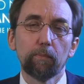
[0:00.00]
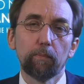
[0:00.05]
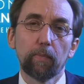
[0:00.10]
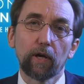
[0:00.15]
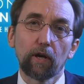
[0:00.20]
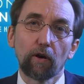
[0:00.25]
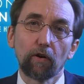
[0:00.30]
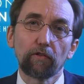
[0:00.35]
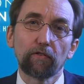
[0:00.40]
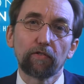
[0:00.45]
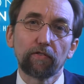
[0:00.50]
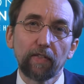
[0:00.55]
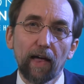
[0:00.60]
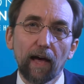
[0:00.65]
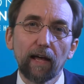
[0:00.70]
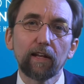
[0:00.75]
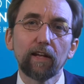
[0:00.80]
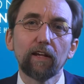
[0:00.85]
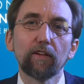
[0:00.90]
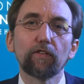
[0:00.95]
because
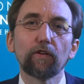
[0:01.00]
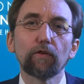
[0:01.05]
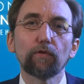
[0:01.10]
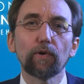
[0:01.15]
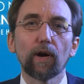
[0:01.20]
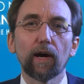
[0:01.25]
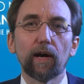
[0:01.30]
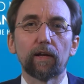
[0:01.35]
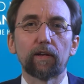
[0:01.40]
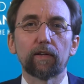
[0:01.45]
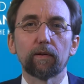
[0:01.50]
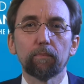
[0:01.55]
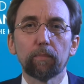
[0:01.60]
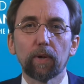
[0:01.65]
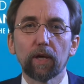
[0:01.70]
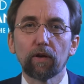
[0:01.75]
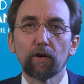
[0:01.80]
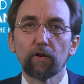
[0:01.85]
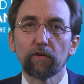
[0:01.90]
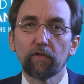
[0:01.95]
that is a right and
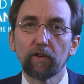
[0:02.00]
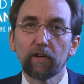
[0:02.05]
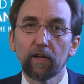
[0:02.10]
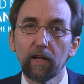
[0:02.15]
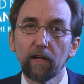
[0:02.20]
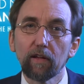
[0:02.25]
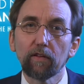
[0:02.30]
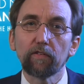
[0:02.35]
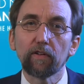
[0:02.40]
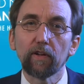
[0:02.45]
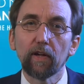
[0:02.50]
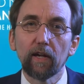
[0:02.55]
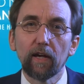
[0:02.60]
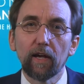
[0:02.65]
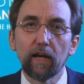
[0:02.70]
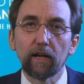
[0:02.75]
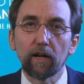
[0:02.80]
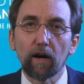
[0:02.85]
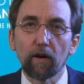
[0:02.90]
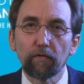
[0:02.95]
because it is
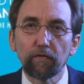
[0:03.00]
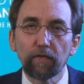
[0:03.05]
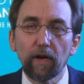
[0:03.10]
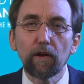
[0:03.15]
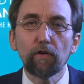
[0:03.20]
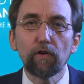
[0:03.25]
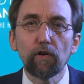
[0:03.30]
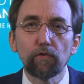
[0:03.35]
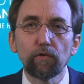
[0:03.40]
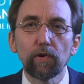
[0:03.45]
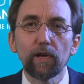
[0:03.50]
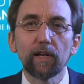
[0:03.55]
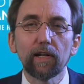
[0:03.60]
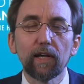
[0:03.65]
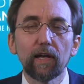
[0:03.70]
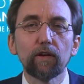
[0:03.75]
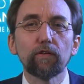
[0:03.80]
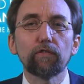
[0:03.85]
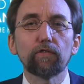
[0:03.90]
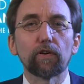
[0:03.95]
in our very real
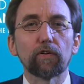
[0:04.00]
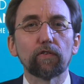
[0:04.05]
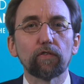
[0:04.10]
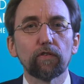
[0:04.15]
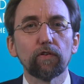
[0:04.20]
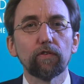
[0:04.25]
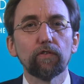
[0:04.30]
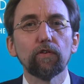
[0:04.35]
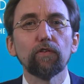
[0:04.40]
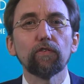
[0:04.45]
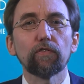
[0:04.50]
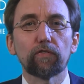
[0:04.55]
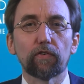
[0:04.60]
interest to do